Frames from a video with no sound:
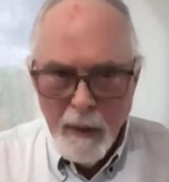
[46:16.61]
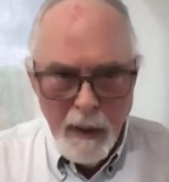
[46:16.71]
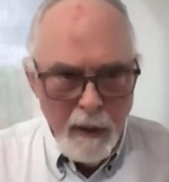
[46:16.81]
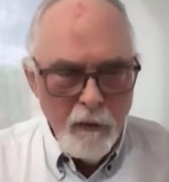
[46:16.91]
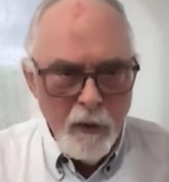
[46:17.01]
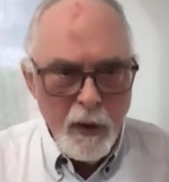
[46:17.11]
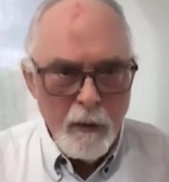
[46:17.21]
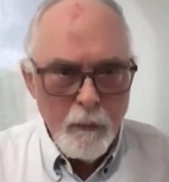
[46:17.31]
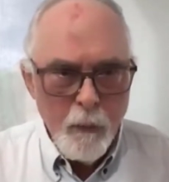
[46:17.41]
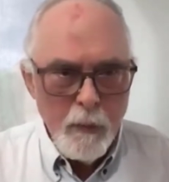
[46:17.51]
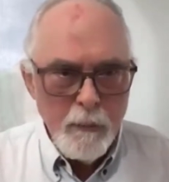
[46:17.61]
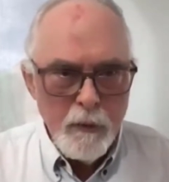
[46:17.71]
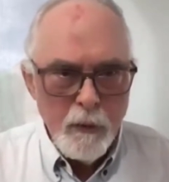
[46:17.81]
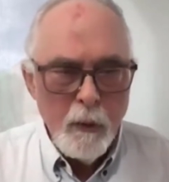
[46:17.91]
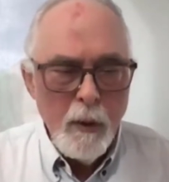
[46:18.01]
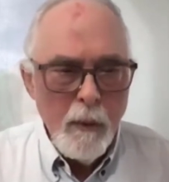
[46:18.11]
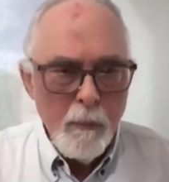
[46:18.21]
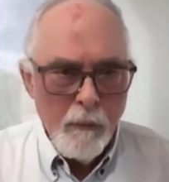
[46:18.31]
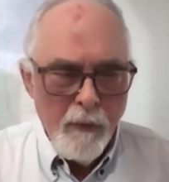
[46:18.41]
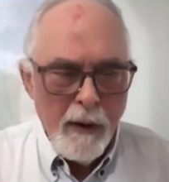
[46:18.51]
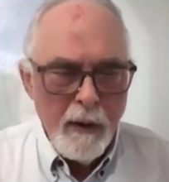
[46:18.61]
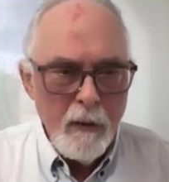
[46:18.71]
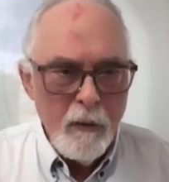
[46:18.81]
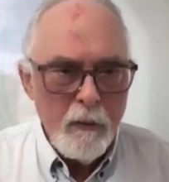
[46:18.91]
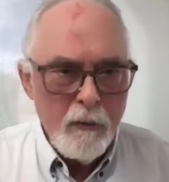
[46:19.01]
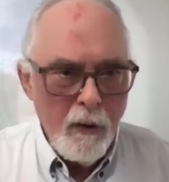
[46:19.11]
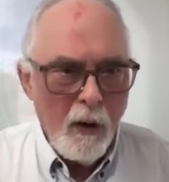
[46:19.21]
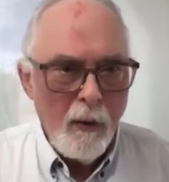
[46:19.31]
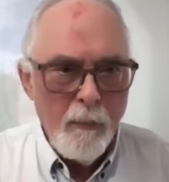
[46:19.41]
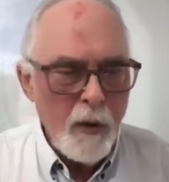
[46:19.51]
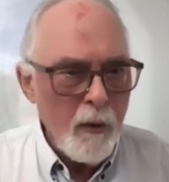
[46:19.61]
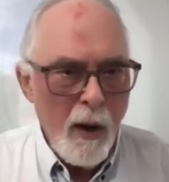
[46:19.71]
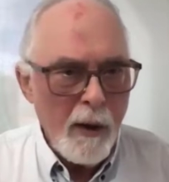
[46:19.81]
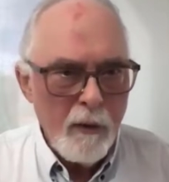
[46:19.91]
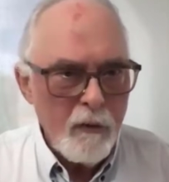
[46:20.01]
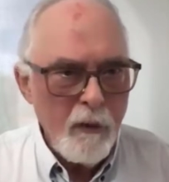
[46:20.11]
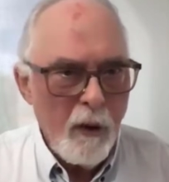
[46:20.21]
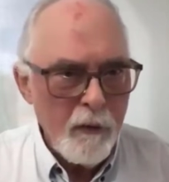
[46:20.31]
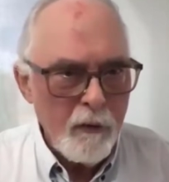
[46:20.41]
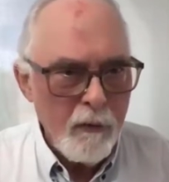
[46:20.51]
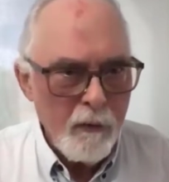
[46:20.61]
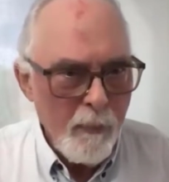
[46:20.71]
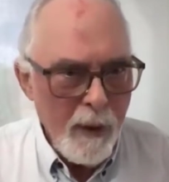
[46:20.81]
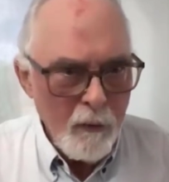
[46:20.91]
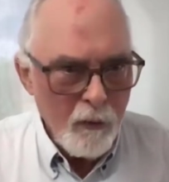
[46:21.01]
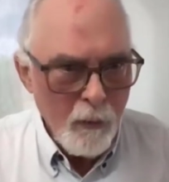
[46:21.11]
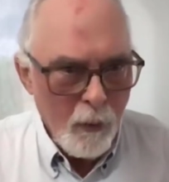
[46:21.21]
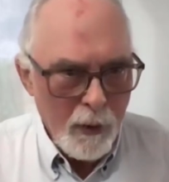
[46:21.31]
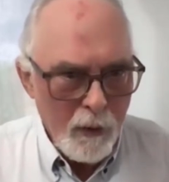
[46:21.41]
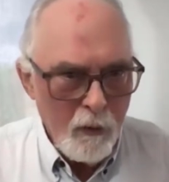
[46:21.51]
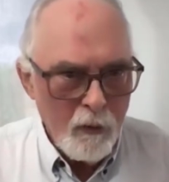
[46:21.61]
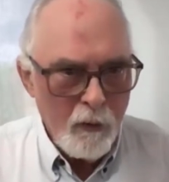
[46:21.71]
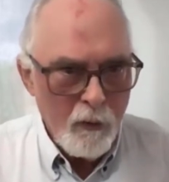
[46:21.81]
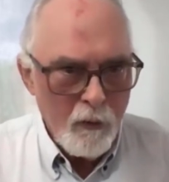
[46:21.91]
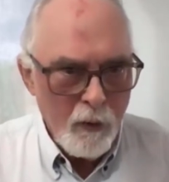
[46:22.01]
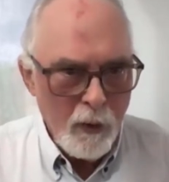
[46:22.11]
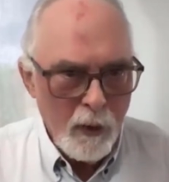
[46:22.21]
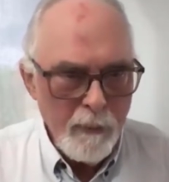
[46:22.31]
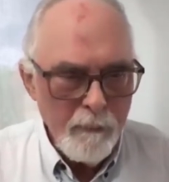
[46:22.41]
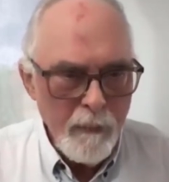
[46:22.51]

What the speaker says: Easy to conform to, providing you tell them that you're not going to sell this information, you're only going to use it internally.